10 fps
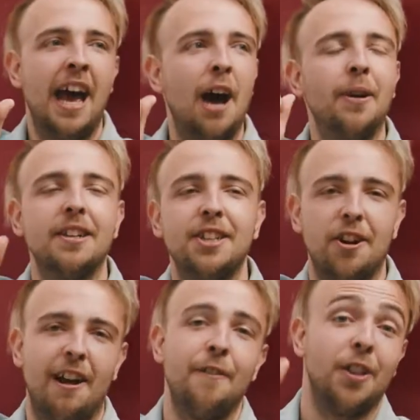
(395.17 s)
And we are so
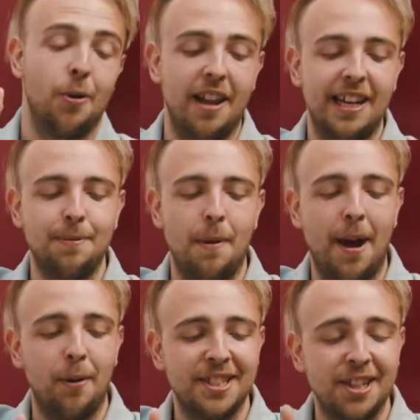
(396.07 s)
grateful that we're allowed to be
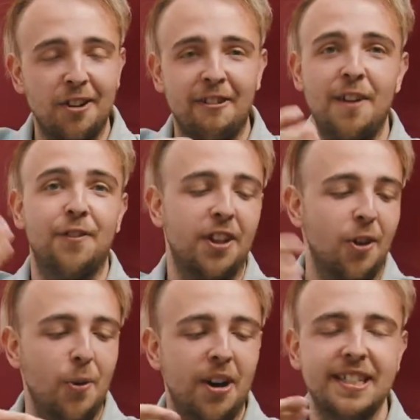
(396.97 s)
back. We're so grateful that
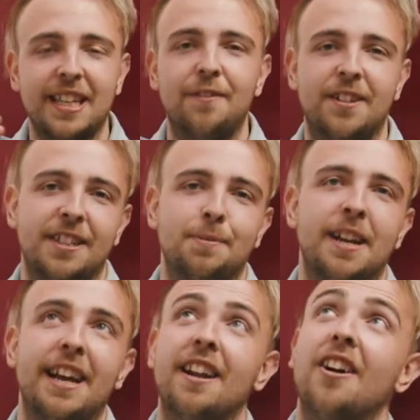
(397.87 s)
the world has gifted us
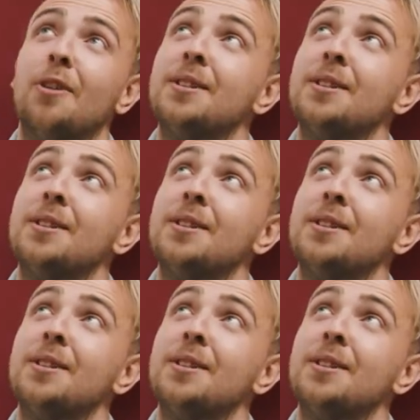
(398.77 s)
Bodega lager.